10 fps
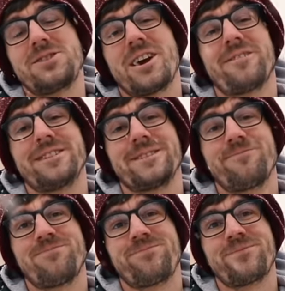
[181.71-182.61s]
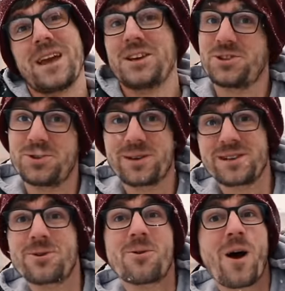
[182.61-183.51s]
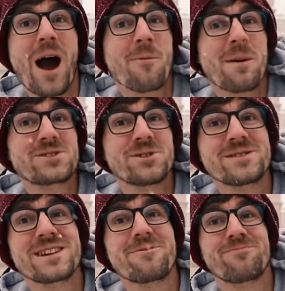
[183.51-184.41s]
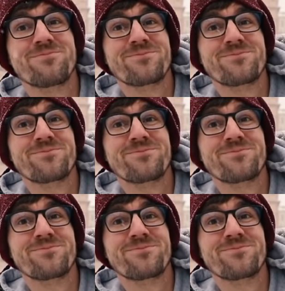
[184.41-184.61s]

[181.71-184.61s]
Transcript: charity. Do you want to know how much, Honza?